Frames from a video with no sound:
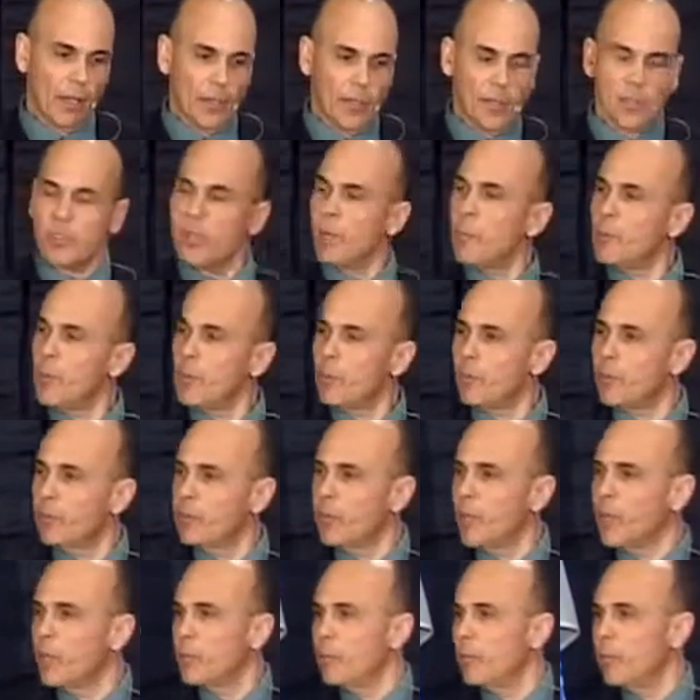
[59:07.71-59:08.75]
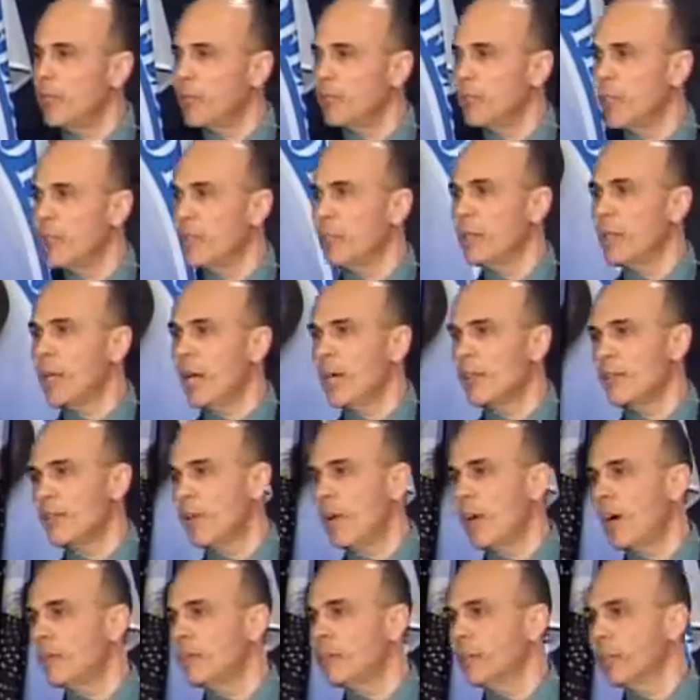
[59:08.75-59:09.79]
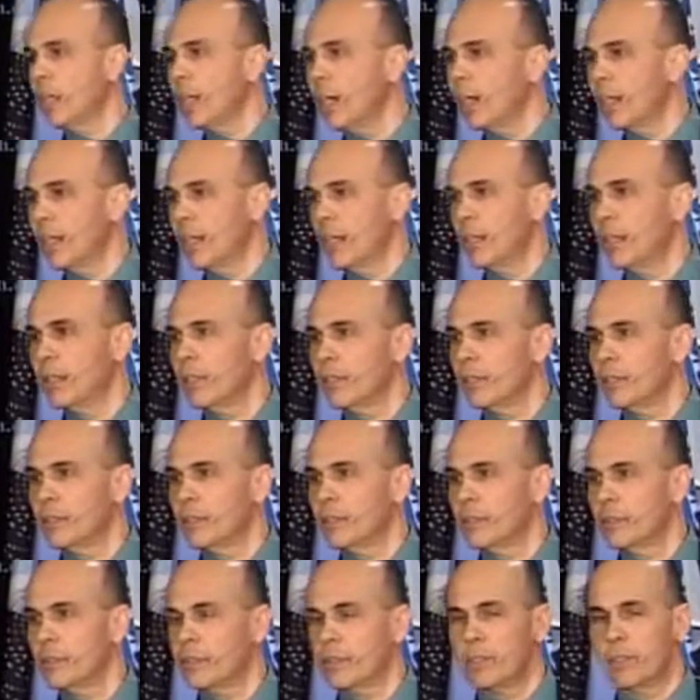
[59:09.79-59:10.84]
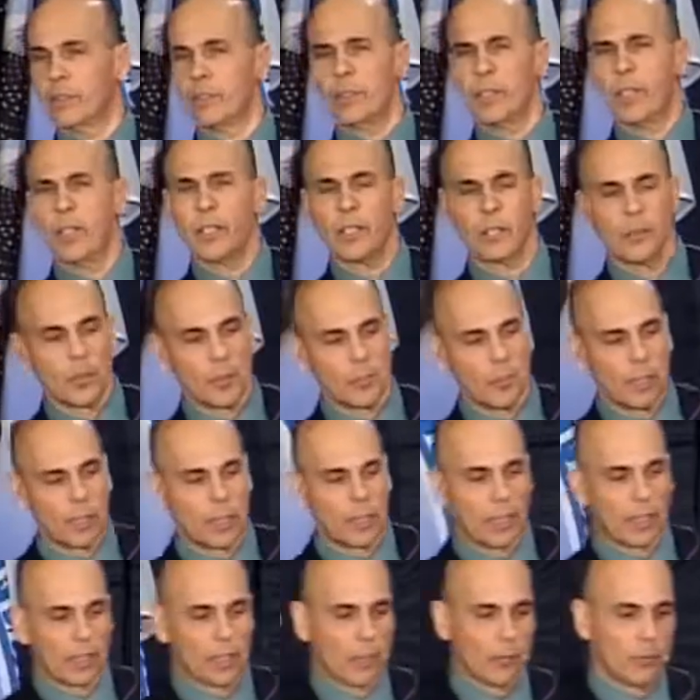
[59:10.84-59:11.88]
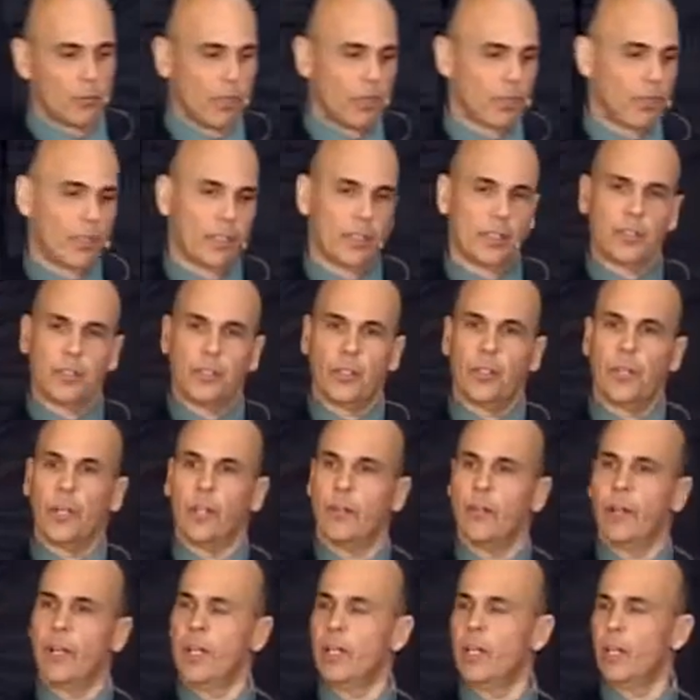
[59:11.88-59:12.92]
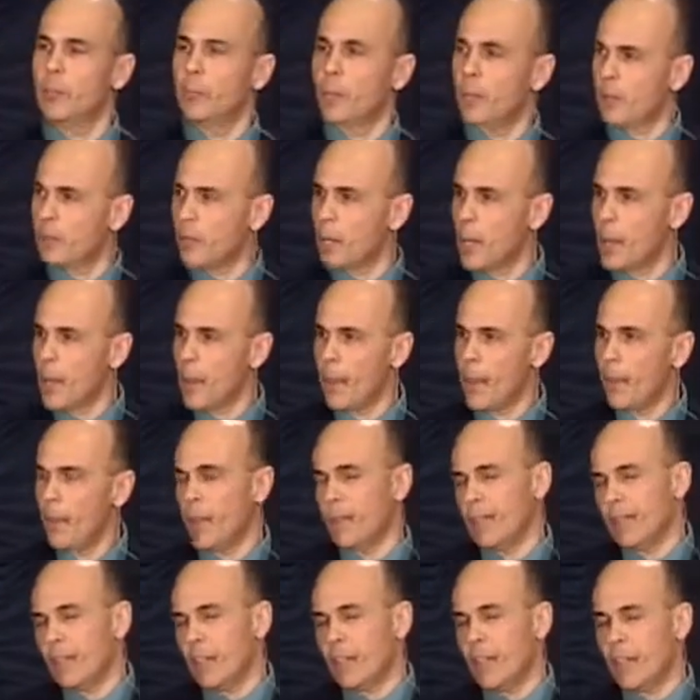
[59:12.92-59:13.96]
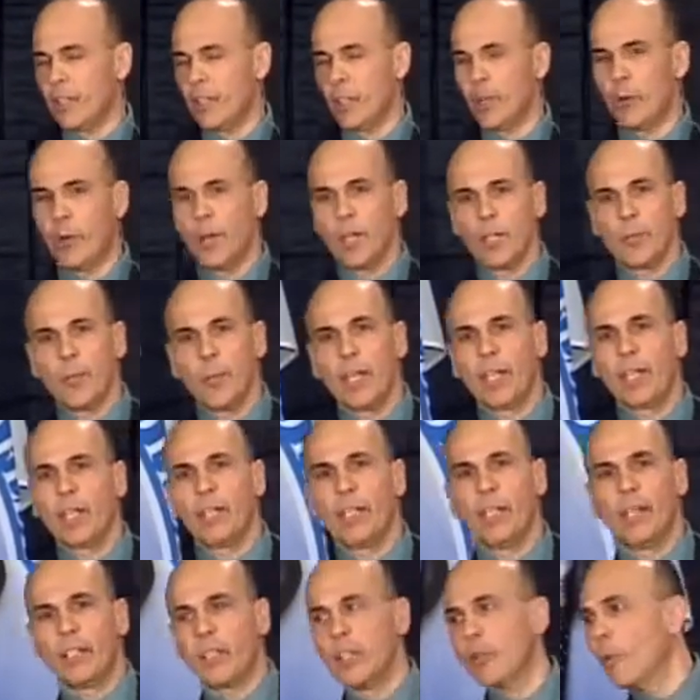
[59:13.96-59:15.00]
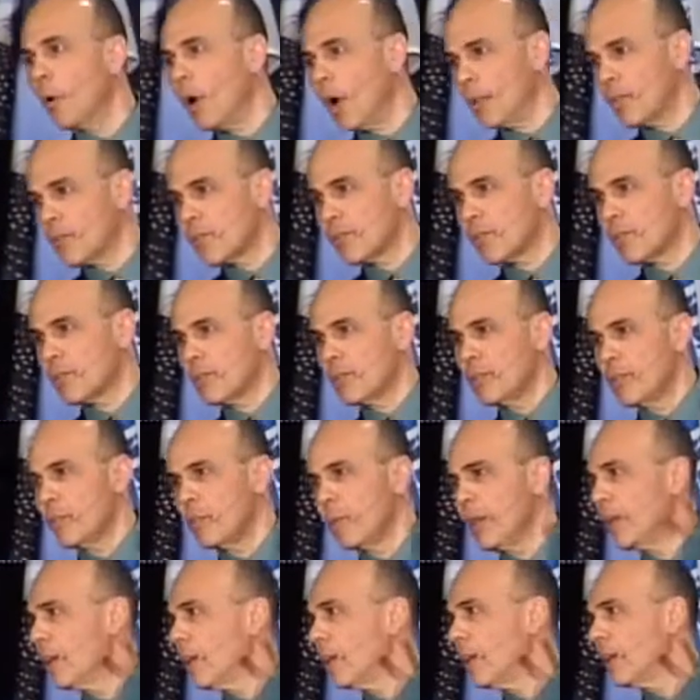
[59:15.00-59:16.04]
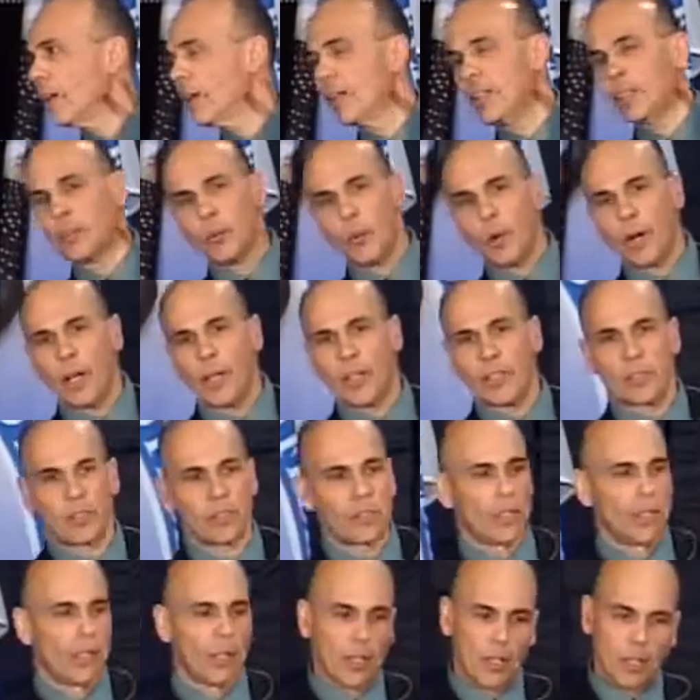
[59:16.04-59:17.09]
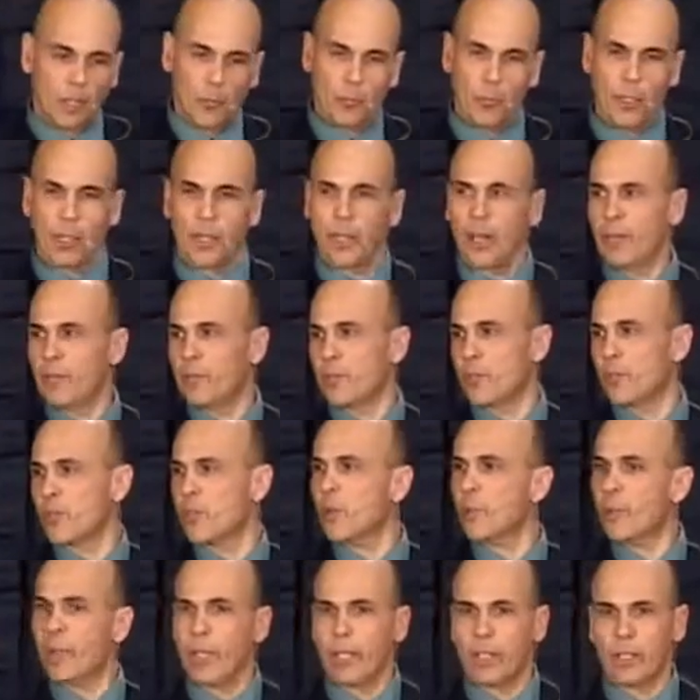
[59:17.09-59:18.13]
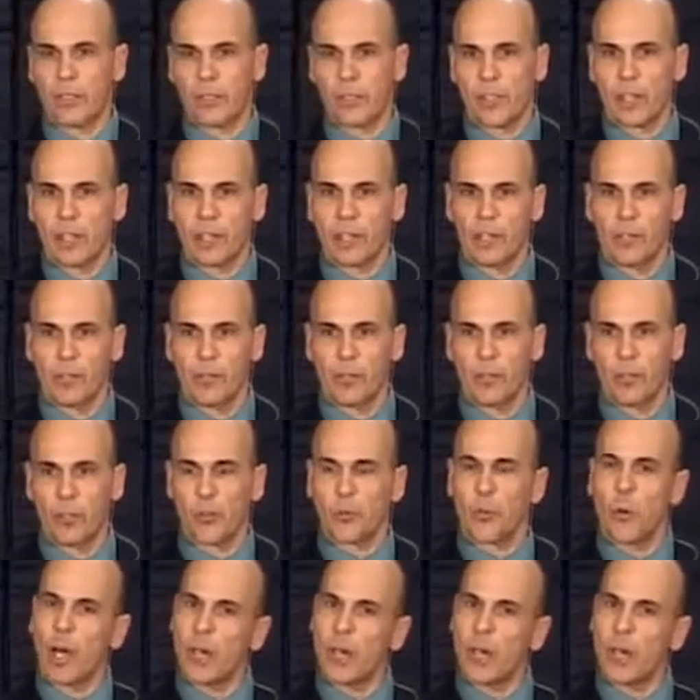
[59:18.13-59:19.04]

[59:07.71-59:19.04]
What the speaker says: So some people have come to me and said, you guys are awful lucky. I said, lucky? What do you mean lucky? Well, look at your hunter ed numbers. Now, you know what? You might get lucky once. You may get lucky twice, but not for so many consecutive years.